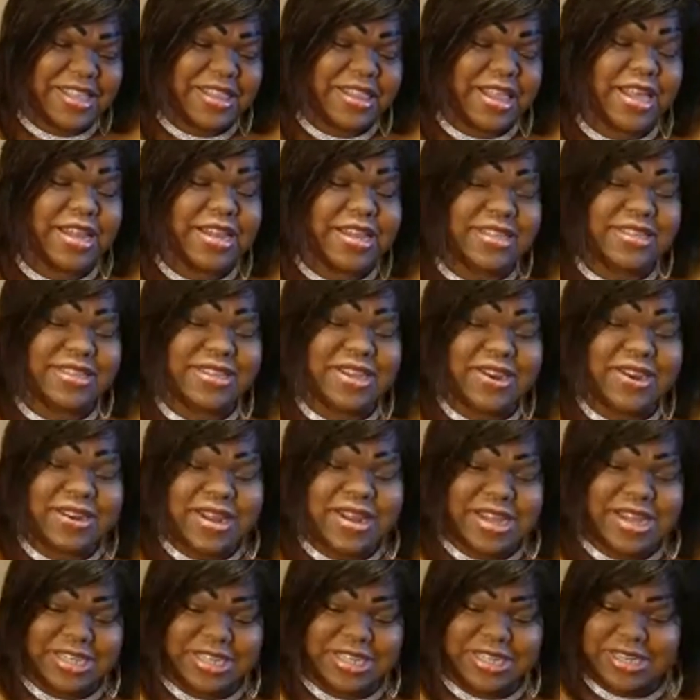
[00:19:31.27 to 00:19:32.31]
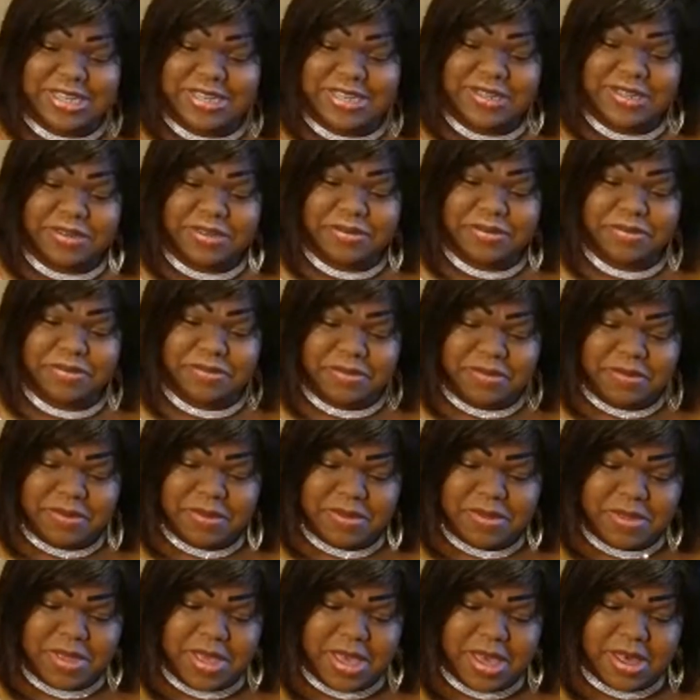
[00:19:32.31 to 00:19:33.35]
They deserve that shit too.
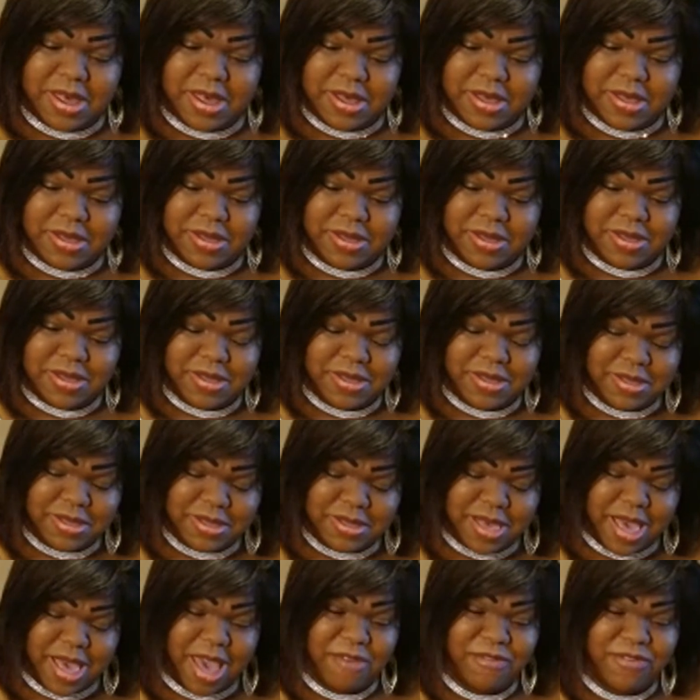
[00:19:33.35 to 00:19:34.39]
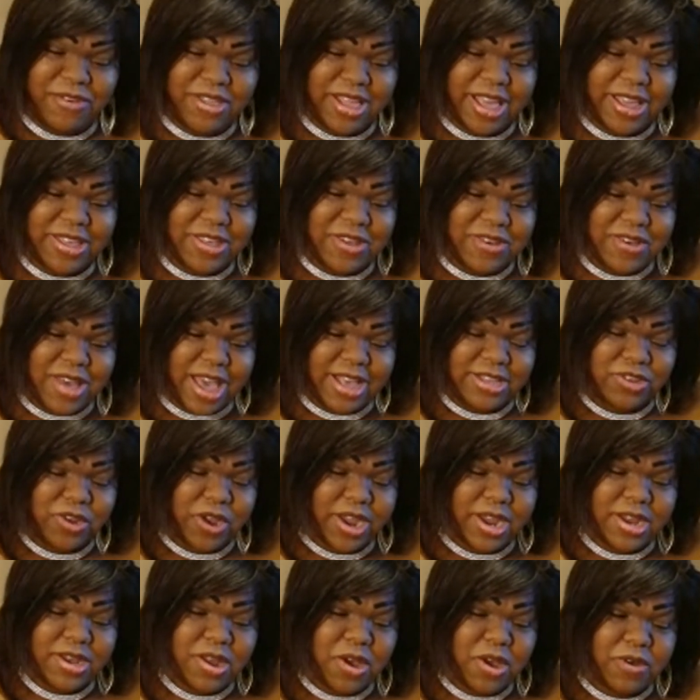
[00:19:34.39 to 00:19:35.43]
Yeah, I feel like you guys
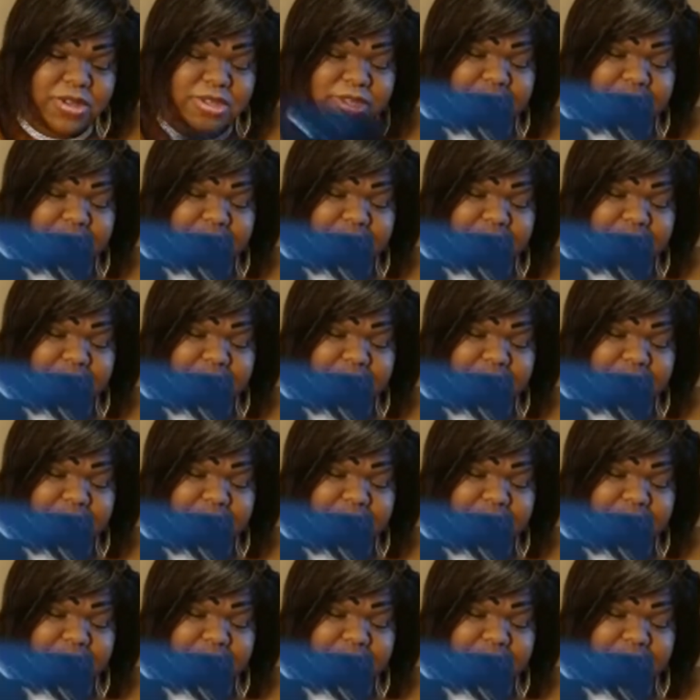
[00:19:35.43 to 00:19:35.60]
already know